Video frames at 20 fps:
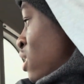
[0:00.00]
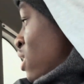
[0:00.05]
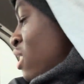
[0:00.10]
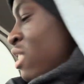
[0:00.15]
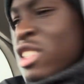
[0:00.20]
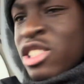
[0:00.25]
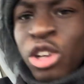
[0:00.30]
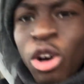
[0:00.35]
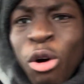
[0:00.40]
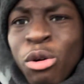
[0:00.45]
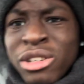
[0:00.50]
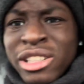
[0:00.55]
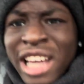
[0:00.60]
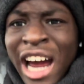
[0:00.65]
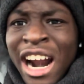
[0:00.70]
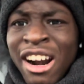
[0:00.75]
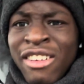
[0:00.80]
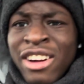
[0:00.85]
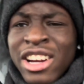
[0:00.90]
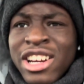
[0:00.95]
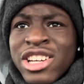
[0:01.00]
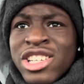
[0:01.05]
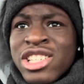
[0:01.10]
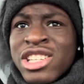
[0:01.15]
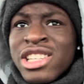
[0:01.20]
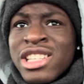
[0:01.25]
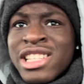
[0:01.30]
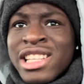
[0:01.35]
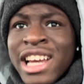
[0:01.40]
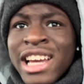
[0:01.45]
It's an odd garage,
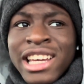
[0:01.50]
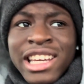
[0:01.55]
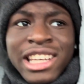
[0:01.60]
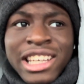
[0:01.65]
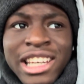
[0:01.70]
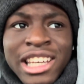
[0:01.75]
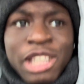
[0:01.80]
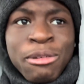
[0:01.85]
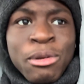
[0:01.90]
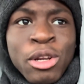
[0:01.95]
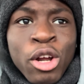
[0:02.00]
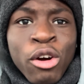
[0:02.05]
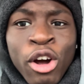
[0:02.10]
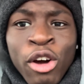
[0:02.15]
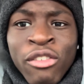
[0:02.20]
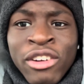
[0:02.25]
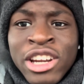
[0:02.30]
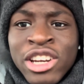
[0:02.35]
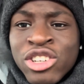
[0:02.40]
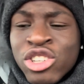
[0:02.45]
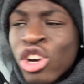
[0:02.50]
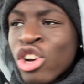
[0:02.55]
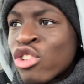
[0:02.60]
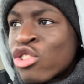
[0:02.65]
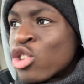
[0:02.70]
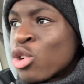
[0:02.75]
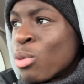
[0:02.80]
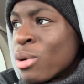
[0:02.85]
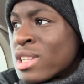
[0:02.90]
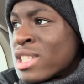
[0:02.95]
it's like in the middle of an
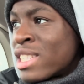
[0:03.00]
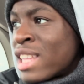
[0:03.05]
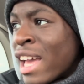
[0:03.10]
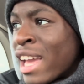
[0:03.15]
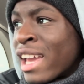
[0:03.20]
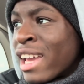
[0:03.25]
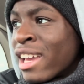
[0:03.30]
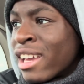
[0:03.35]
industrial estate.